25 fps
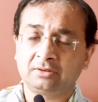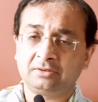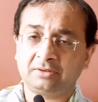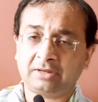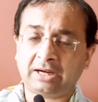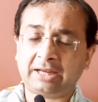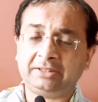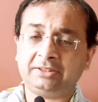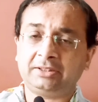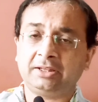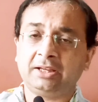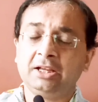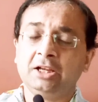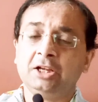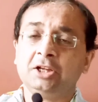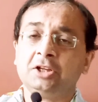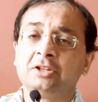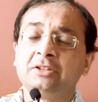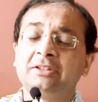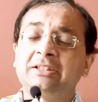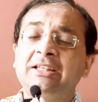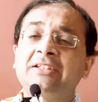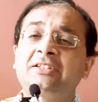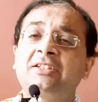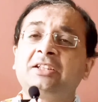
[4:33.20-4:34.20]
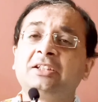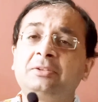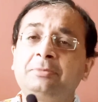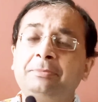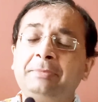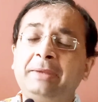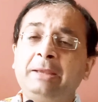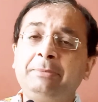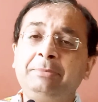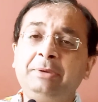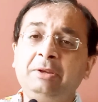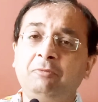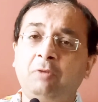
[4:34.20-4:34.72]
right? This is
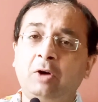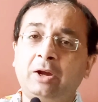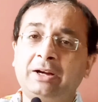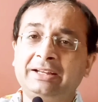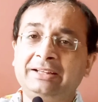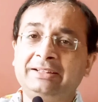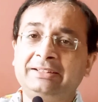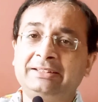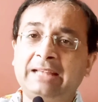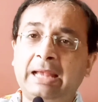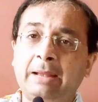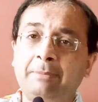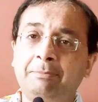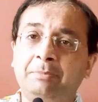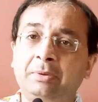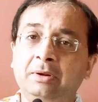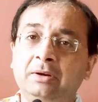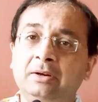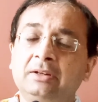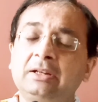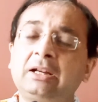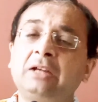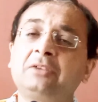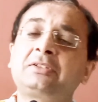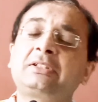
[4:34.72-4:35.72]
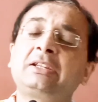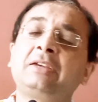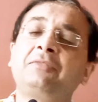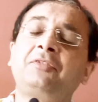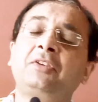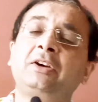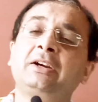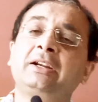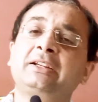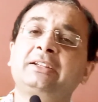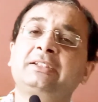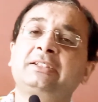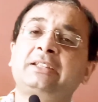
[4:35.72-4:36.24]
maybe one example. Now, say
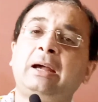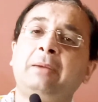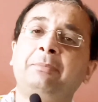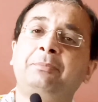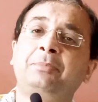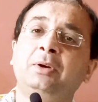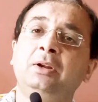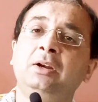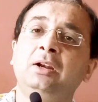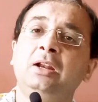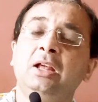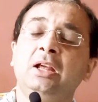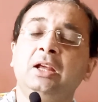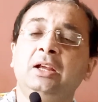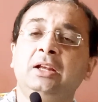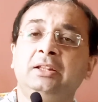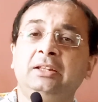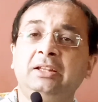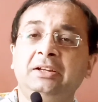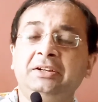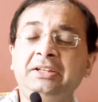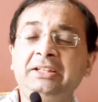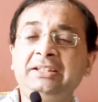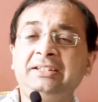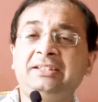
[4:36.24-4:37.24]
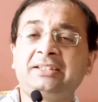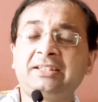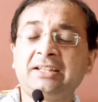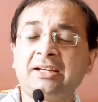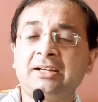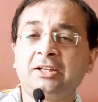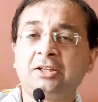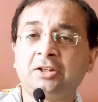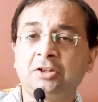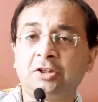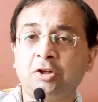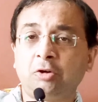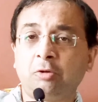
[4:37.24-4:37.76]
for example, the
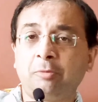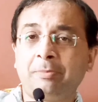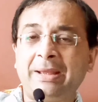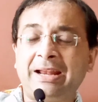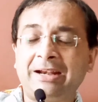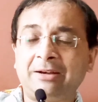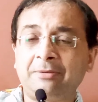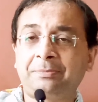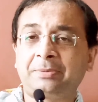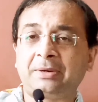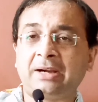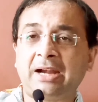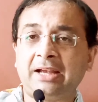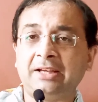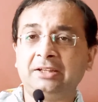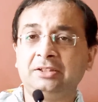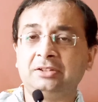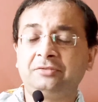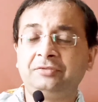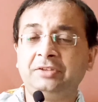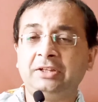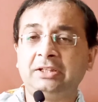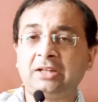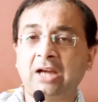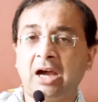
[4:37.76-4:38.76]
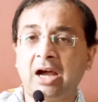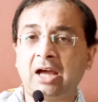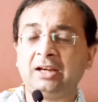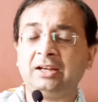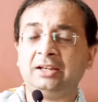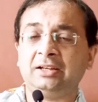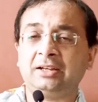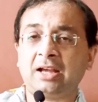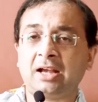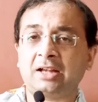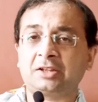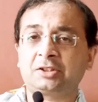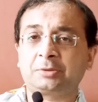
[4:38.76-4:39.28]
recent Nobel Prize with
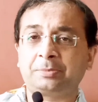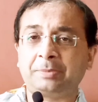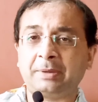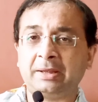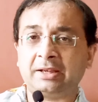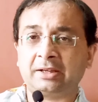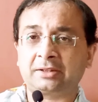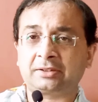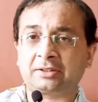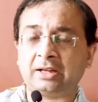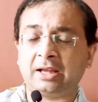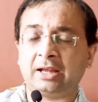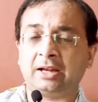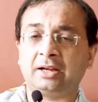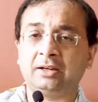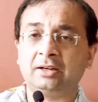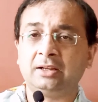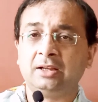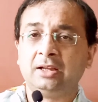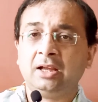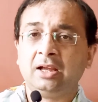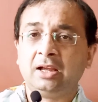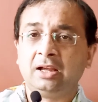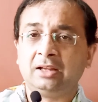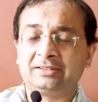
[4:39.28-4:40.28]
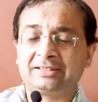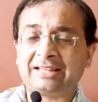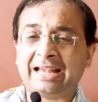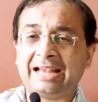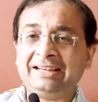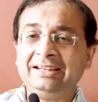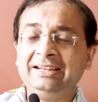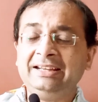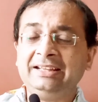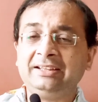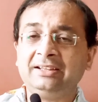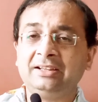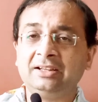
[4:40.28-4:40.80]
Allen Aspect and
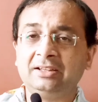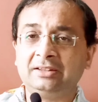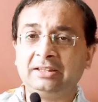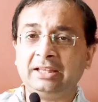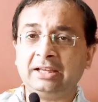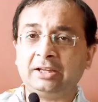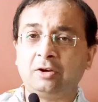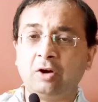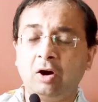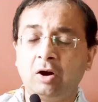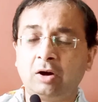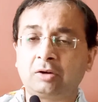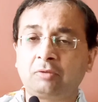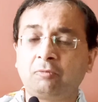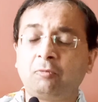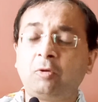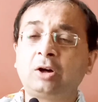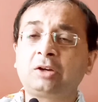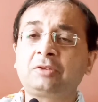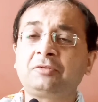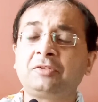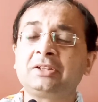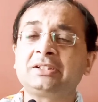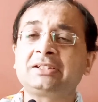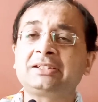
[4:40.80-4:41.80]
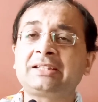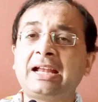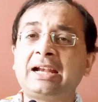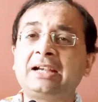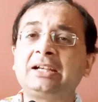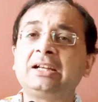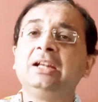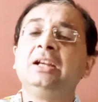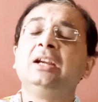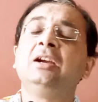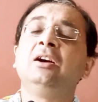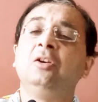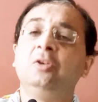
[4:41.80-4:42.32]
Zeilinger they got. What was
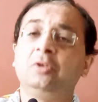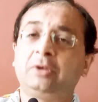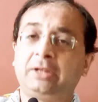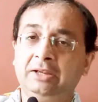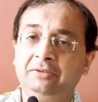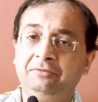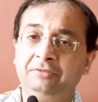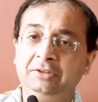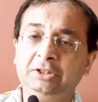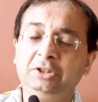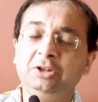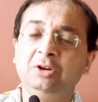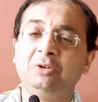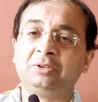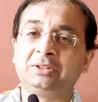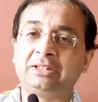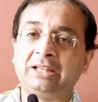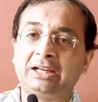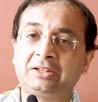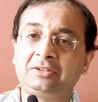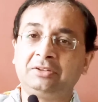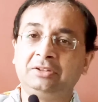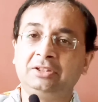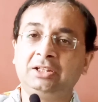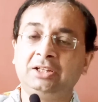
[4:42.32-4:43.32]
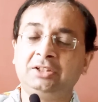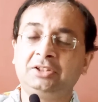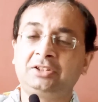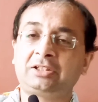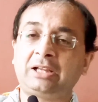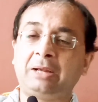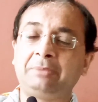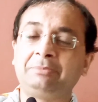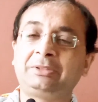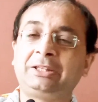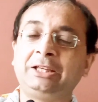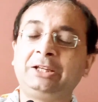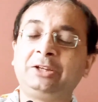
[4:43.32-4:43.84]
that? Okay, we know that it is
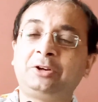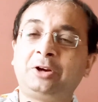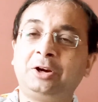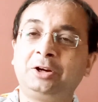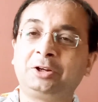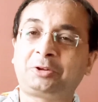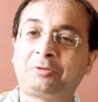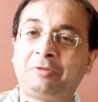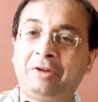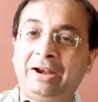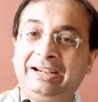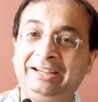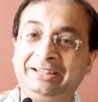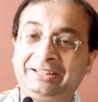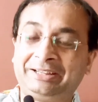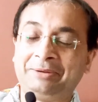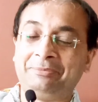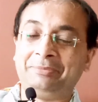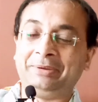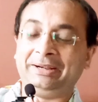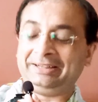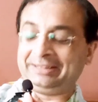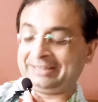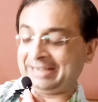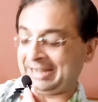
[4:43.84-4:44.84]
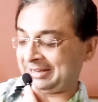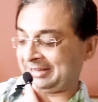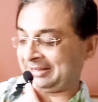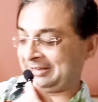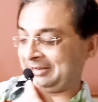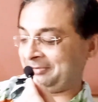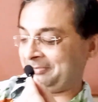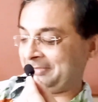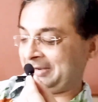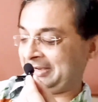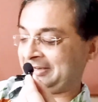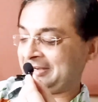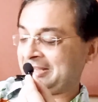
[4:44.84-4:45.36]
something called quantum
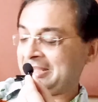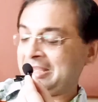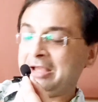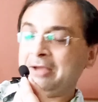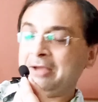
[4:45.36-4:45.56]
entanglement,